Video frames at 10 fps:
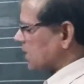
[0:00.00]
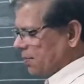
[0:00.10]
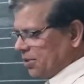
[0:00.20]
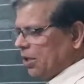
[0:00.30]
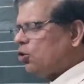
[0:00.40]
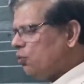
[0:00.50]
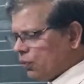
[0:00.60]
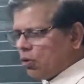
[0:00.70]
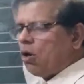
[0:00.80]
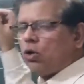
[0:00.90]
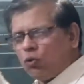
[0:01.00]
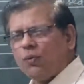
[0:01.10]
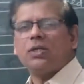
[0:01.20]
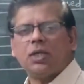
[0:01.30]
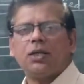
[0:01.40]
capital, two
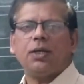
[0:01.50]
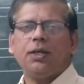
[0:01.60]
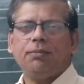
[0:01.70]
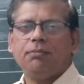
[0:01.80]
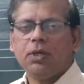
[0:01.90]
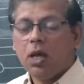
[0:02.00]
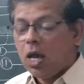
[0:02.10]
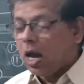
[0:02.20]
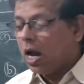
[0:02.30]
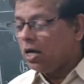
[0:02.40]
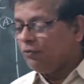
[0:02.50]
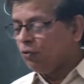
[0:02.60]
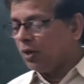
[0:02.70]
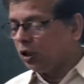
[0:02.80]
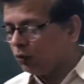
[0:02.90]
words are there. And if
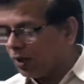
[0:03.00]
you want to